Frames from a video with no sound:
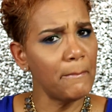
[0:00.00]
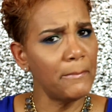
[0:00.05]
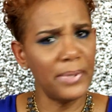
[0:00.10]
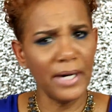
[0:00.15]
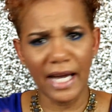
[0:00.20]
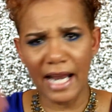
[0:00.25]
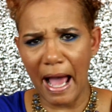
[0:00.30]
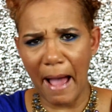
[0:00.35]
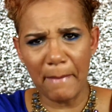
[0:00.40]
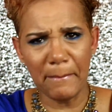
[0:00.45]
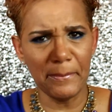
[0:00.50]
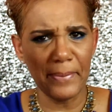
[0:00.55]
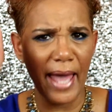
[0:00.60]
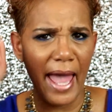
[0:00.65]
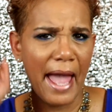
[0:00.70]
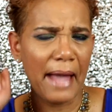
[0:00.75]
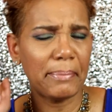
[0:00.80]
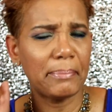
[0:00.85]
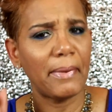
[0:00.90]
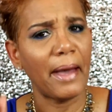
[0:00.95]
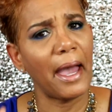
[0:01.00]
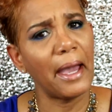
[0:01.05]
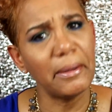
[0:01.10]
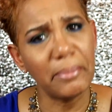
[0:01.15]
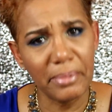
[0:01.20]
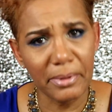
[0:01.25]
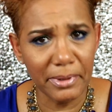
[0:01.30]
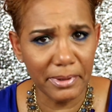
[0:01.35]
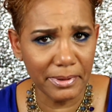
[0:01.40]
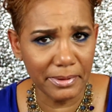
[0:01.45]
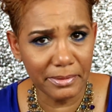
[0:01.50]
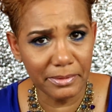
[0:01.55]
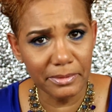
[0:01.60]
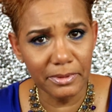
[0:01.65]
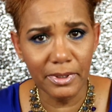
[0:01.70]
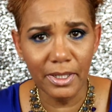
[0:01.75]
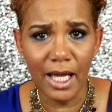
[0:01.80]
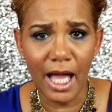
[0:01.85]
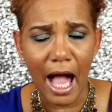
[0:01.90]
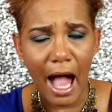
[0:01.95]
But I'm back, baby.
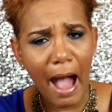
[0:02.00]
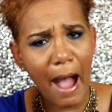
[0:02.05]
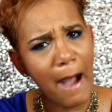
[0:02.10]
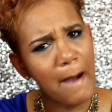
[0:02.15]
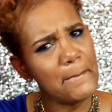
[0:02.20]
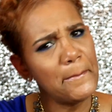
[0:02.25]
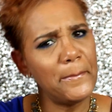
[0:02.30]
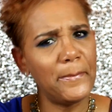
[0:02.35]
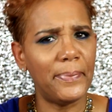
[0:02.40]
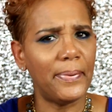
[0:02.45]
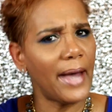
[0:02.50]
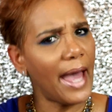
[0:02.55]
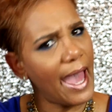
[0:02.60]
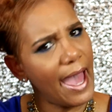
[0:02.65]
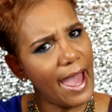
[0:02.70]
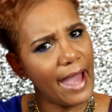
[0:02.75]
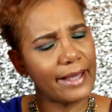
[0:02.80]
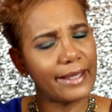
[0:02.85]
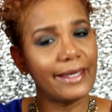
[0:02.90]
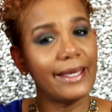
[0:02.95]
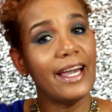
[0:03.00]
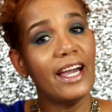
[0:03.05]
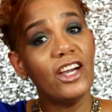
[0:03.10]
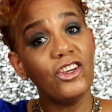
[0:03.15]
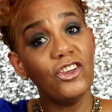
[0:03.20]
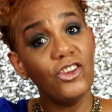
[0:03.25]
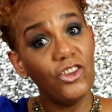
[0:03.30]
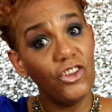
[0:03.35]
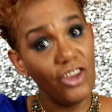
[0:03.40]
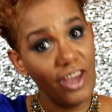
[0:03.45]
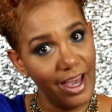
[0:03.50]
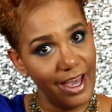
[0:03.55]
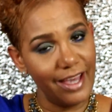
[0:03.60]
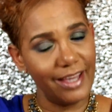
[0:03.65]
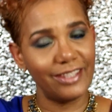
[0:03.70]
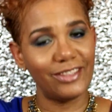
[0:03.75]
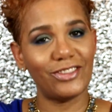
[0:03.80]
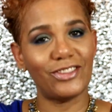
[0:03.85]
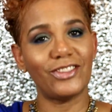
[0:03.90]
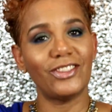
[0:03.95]
I'm back.
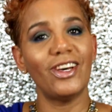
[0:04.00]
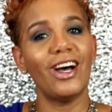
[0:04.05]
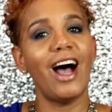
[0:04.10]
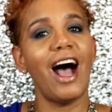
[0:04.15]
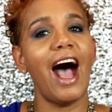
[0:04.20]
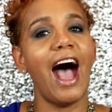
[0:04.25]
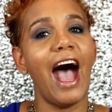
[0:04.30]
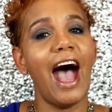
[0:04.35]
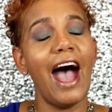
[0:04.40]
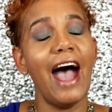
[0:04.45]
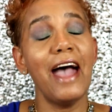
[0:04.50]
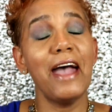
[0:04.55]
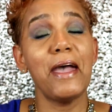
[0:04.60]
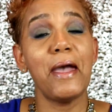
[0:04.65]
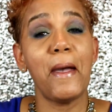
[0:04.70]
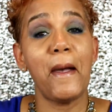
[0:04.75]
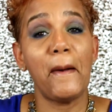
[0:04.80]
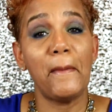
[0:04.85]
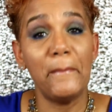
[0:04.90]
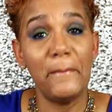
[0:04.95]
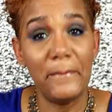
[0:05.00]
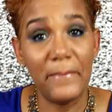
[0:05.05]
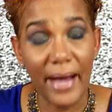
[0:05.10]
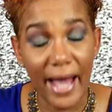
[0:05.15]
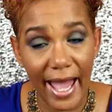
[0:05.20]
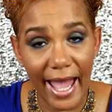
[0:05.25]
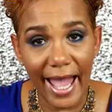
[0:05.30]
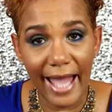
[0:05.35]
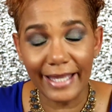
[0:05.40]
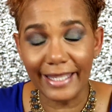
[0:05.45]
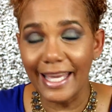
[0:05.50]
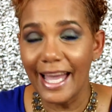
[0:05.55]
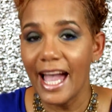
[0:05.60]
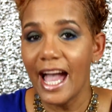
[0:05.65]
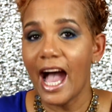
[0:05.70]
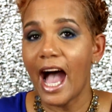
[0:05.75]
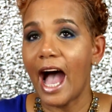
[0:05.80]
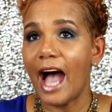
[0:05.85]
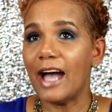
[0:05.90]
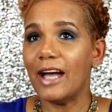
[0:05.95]
Yes, I am back.
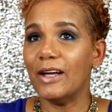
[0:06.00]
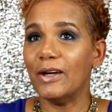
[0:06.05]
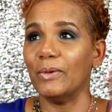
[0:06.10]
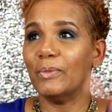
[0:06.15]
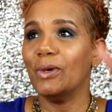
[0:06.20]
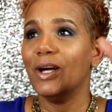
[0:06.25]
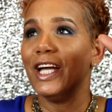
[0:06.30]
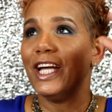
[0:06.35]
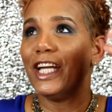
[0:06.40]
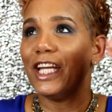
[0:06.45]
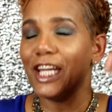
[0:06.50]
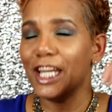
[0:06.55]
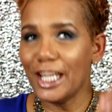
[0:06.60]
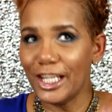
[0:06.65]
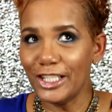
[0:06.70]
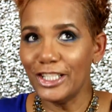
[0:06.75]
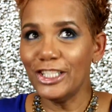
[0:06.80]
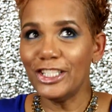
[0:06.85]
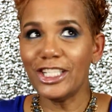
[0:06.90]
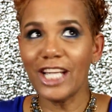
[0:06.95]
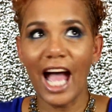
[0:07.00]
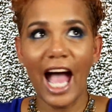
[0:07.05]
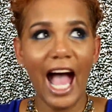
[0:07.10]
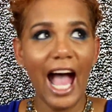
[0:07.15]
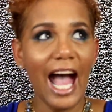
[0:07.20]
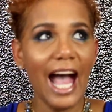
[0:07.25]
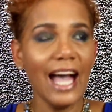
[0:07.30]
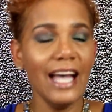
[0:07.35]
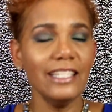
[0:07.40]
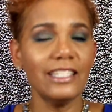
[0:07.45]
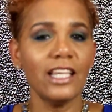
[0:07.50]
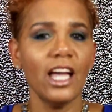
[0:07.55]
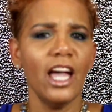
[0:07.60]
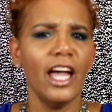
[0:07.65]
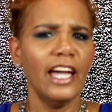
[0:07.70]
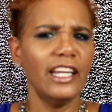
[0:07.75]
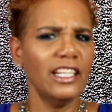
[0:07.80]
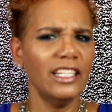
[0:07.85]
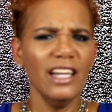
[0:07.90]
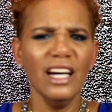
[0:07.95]
I am energized.
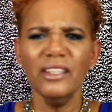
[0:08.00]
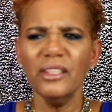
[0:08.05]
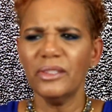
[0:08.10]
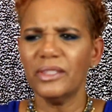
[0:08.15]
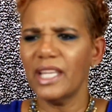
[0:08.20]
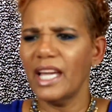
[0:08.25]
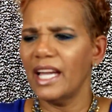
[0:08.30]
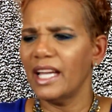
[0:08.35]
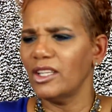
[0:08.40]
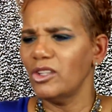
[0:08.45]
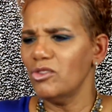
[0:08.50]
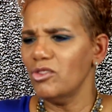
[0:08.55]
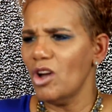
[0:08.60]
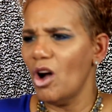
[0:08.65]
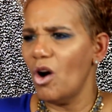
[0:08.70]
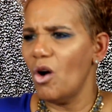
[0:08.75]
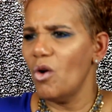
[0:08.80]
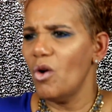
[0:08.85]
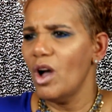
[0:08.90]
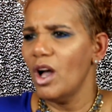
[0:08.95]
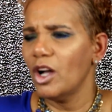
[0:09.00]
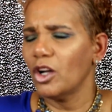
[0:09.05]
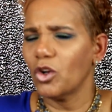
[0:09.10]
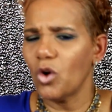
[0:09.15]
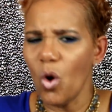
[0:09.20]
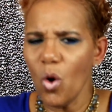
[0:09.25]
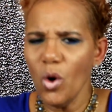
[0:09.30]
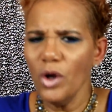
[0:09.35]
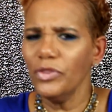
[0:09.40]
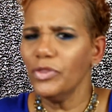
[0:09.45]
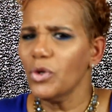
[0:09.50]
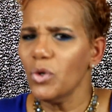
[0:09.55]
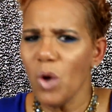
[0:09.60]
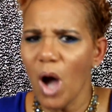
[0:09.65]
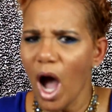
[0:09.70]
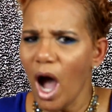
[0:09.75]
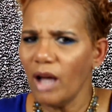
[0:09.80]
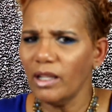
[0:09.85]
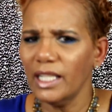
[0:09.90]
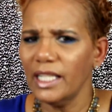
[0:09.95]
And another thing, you know, going through
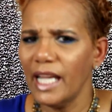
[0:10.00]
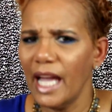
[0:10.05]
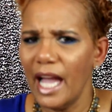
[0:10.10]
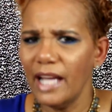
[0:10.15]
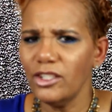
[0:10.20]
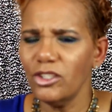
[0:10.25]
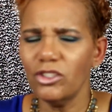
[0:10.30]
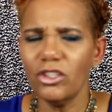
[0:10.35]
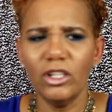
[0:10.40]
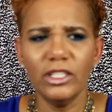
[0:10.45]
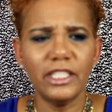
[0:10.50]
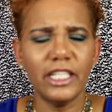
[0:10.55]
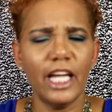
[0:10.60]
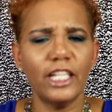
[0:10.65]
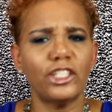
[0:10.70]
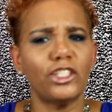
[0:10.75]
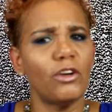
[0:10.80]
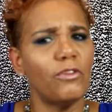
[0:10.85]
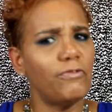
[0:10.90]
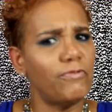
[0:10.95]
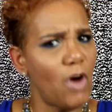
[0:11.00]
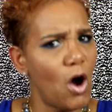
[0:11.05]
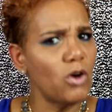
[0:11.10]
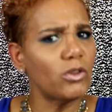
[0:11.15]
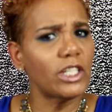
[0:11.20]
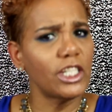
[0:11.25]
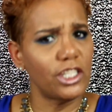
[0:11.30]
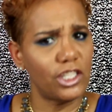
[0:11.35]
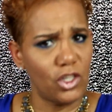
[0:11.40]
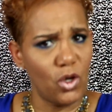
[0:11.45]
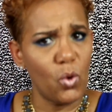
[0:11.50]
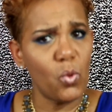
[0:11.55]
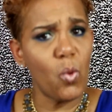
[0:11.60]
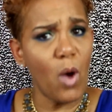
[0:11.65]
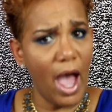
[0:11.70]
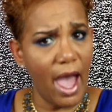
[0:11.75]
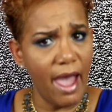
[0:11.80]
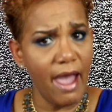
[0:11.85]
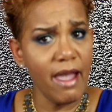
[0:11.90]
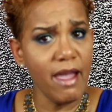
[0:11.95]
all of that, you know, it takes your focus
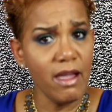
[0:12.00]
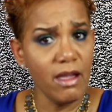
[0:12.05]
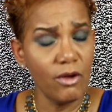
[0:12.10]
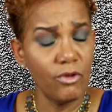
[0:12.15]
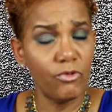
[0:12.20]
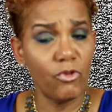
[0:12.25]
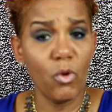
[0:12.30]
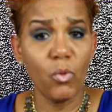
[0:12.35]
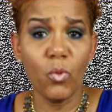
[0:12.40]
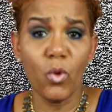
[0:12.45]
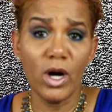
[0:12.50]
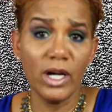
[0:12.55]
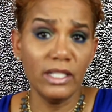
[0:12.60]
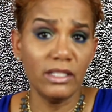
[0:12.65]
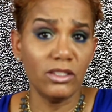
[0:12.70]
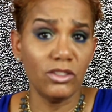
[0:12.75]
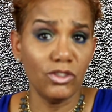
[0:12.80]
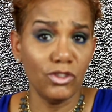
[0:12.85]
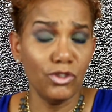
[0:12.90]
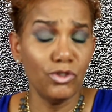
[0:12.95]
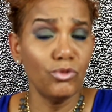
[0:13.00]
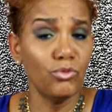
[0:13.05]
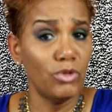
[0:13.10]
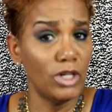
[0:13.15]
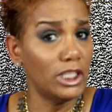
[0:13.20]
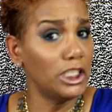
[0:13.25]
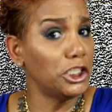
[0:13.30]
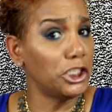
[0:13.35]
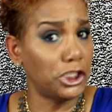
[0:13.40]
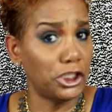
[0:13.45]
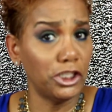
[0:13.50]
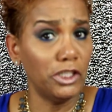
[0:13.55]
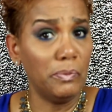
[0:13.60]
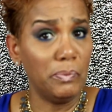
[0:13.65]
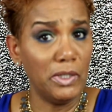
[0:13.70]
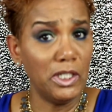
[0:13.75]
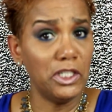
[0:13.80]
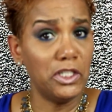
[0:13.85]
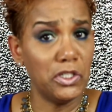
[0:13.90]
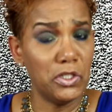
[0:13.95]
away from what you really
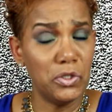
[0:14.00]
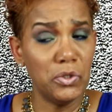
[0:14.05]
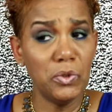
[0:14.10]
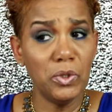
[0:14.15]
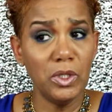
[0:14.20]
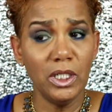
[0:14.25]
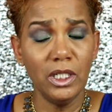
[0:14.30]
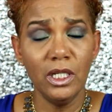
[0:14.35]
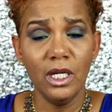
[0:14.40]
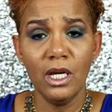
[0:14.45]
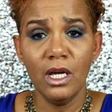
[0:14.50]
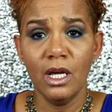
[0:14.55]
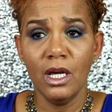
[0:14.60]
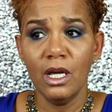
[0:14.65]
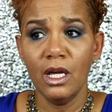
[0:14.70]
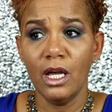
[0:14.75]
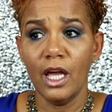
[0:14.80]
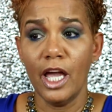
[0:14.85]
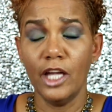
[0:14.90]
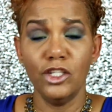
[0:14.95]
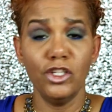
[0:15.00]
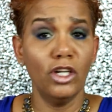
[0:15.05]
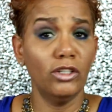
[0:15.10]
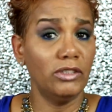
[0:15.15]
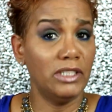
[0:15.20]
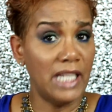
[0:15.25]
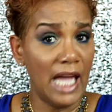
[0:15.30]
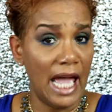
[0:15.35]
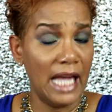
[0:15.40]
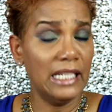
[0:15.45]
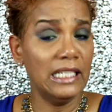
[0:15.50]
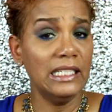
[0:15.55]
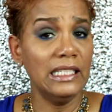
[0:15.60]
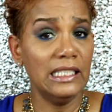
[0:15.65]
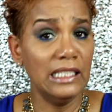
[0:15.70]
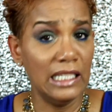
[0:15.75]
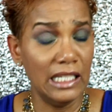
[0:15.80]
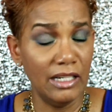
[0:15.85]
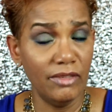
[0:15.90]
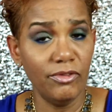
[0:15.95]
should be doing and your daily
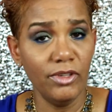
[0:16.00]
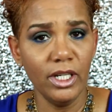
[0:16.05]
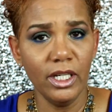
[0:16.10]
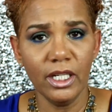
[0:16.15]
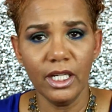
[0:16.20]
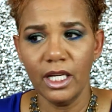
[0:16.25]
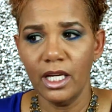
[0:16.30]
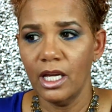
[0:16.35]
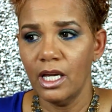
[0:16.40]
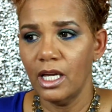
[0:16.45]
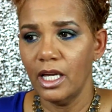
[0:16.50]
living.